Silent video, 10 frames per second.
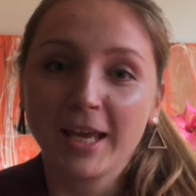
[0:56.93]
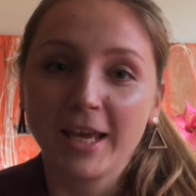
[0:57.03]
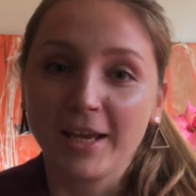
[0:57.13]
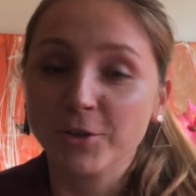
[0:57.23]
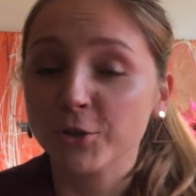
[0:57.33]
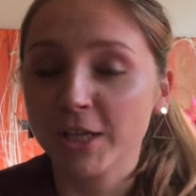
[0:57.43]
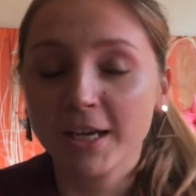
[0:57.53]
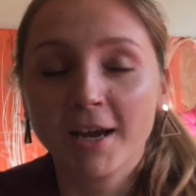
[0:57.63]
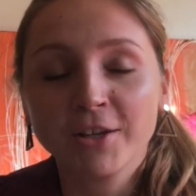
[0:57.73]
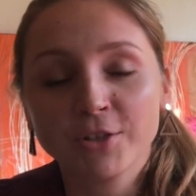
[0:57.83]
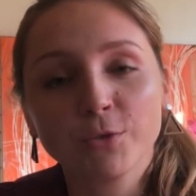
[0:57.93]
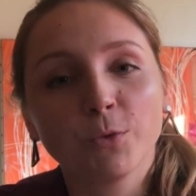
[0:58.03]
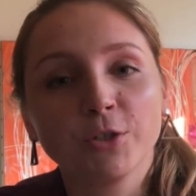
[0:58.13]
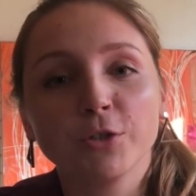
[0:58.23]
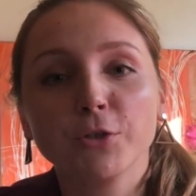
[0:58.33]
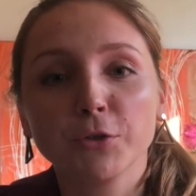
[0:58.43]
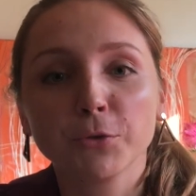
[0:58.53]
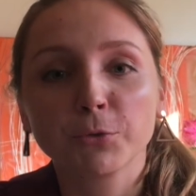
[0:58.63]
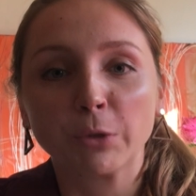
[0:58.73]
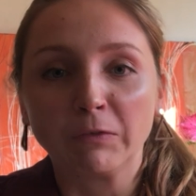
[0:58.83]
And today I just wanted
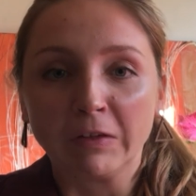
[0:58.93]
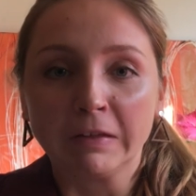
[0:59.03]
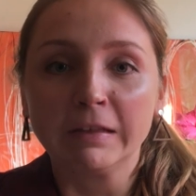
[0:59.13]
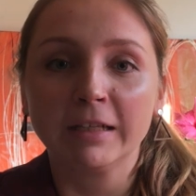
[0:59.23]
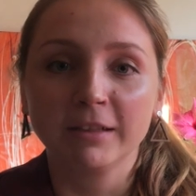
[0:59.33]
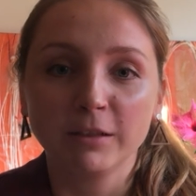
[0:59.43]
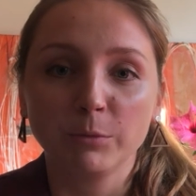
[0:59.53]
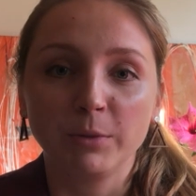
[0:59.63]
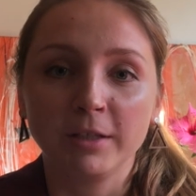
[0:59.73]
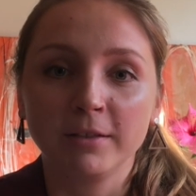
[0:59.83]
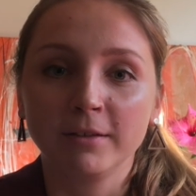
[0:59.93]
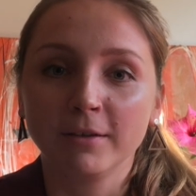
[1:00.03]
to reveal a little bit